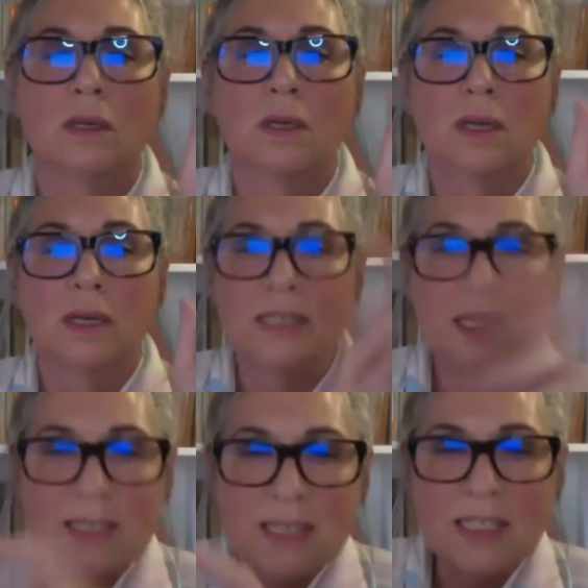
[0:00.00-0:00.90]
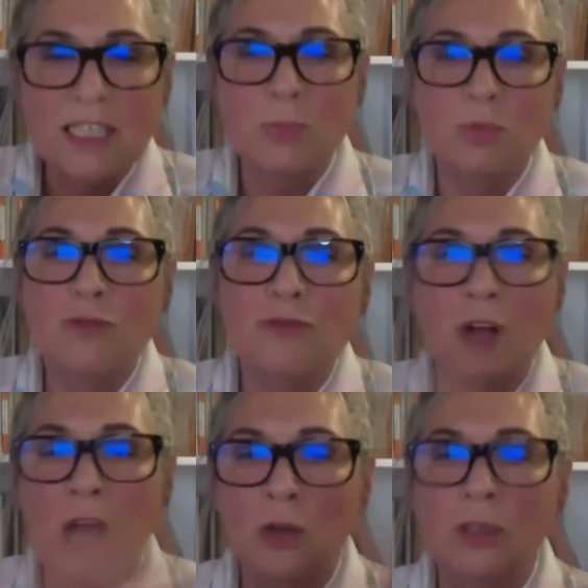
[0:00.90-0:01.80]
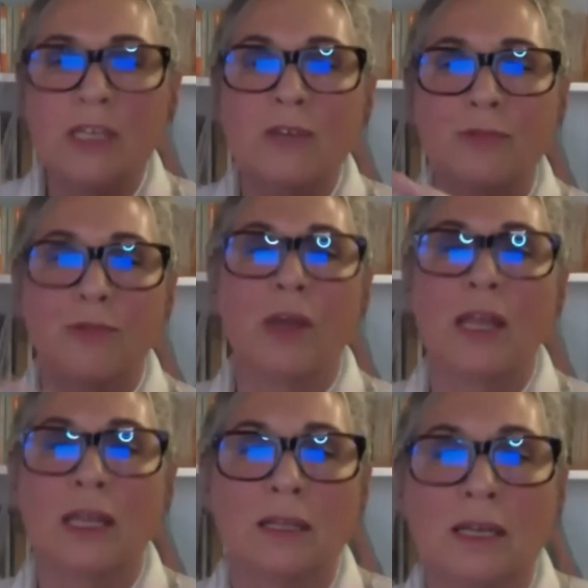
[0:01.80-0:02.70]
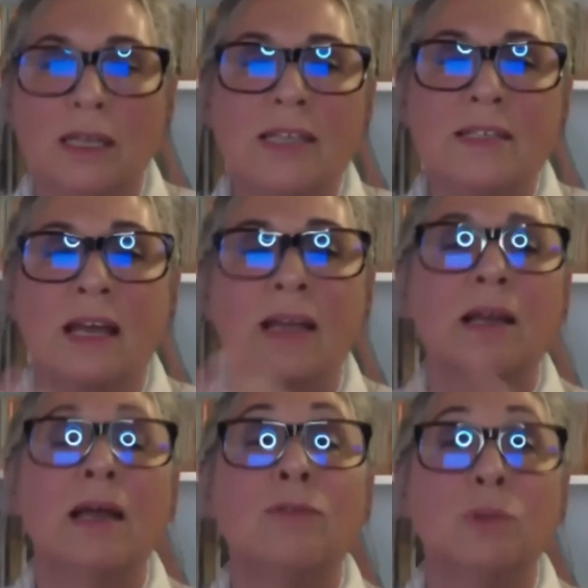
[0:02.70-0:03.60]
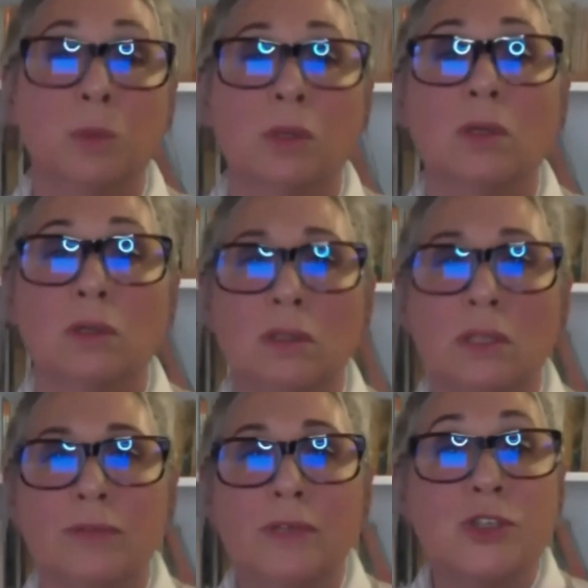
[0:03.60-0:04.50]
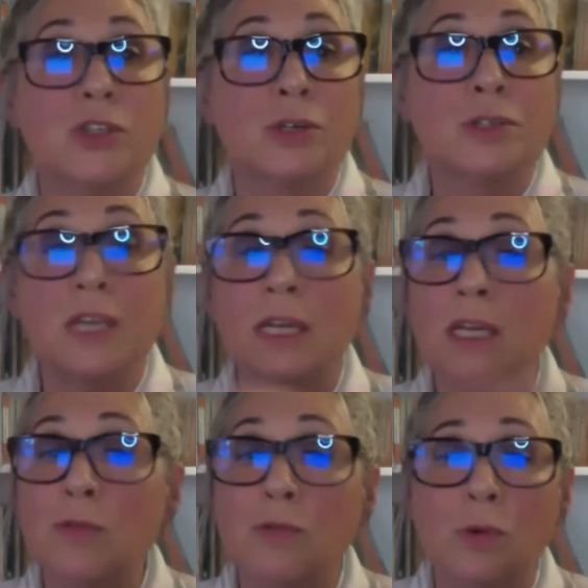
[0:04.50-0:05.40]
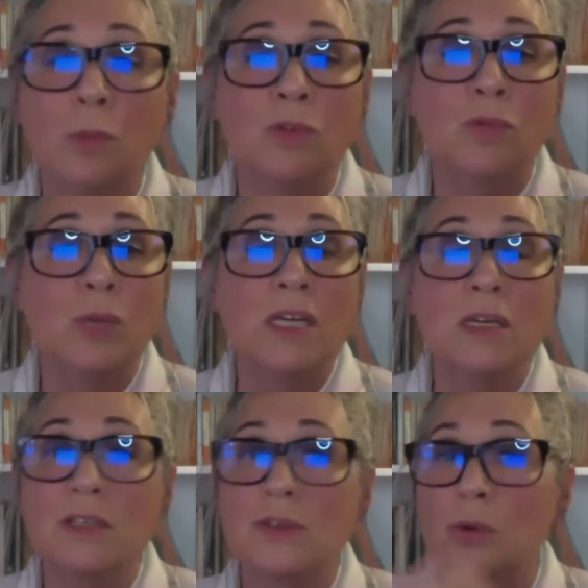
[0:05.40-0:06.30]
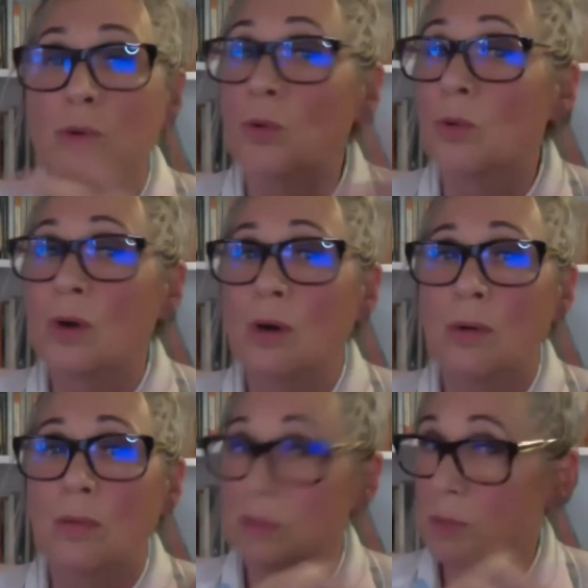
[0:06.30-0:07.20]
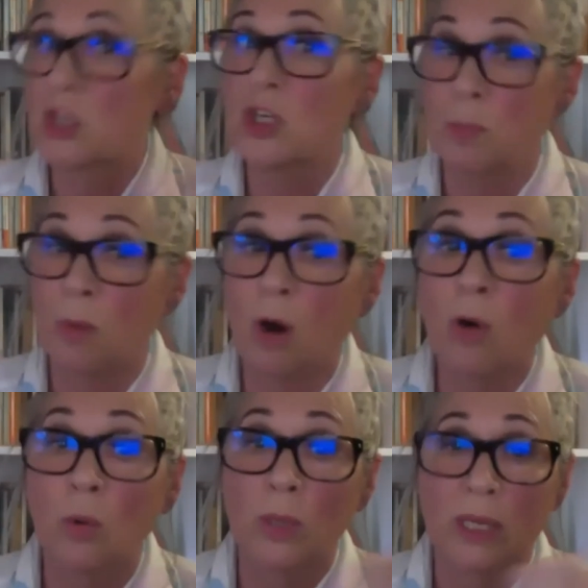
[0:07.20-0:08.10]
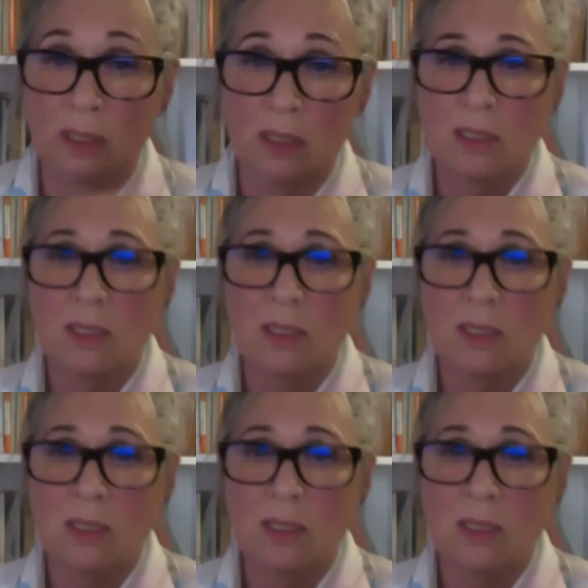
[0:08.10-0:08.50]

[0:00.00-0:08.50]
It tells us he's profoundly afraid that he is unlovable if he shows any form of weakness or especially moral weakness.